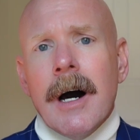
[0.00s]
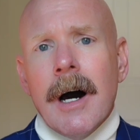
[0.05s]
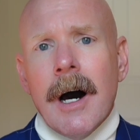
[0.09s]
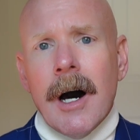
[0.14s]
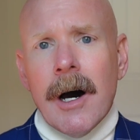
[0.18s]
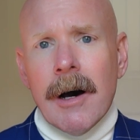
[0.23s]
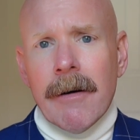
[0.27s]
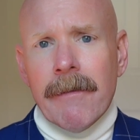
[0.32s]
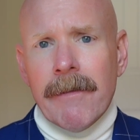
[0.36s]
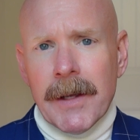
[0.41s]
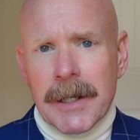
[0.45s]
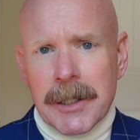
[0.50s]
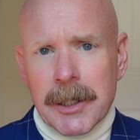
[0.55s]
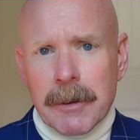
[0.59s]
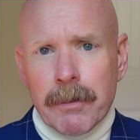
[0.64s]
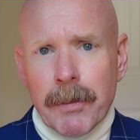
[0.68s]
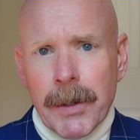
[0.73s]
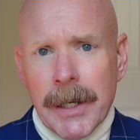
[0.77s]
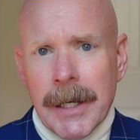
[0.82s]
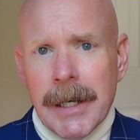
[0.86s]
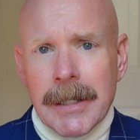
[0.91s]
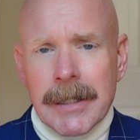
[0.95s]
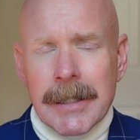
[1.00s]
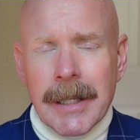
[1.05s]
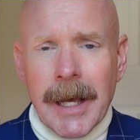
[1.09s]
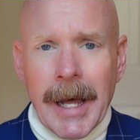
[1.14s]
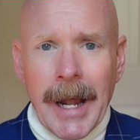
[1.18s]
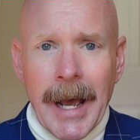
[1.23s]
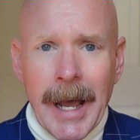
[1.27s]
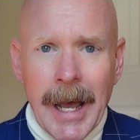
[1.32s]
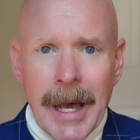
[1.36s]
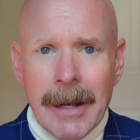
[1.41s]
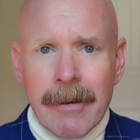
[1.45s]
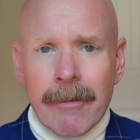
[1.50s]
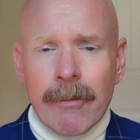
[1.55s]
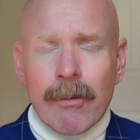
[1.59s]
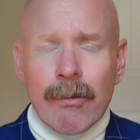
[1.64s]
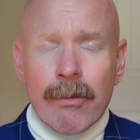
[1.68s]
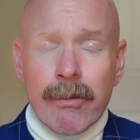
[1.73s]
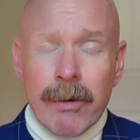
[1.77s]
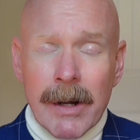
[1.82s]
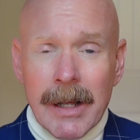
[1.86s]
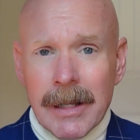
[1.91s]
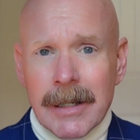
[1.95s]
of this piece that had a
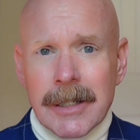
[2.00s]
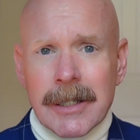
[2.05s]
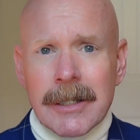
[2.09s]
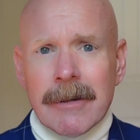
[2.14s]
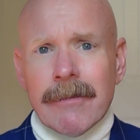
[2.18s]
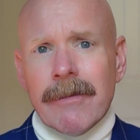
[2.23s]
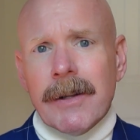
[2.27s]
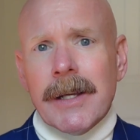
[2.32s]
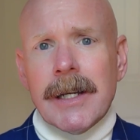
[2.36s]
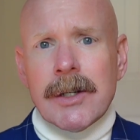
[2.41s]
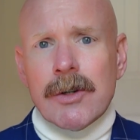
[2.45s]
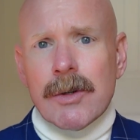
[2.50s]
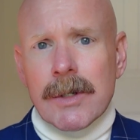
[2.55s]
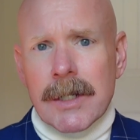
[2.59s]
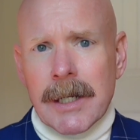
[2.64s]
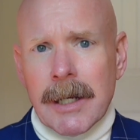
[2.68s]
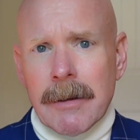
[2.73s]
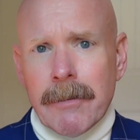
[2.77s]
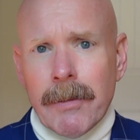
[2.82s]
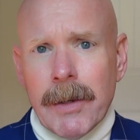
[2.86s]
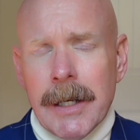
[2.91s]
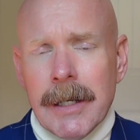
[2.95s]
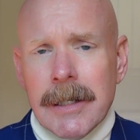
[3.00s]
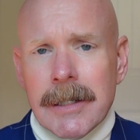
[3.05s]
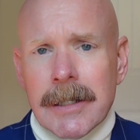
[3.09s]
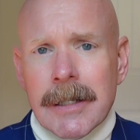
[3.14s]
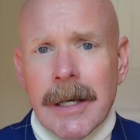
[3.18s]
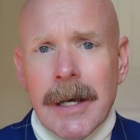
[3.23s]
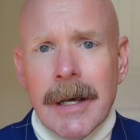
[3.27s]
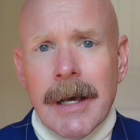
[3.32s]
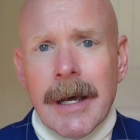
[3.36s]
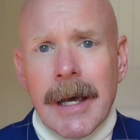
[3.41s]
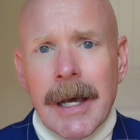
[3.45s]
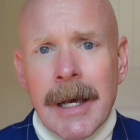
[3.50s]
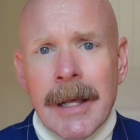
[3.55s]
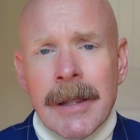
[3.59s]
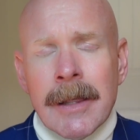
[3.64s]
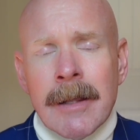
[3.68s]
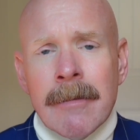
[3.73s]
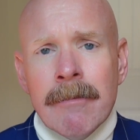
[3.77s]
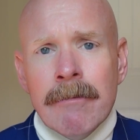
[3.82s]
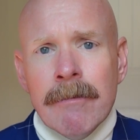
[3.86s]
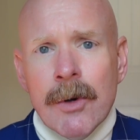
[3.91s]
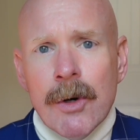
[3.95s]
relatively interesting piece in
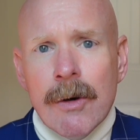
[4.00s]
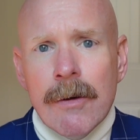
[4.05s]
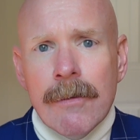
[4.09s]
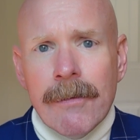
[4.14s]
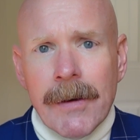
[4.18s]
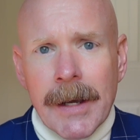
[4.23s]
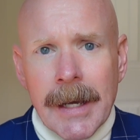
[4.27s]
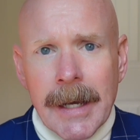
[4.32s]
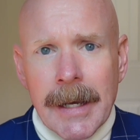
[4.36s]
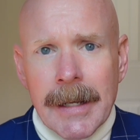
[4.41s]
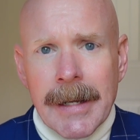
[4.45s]
the movie.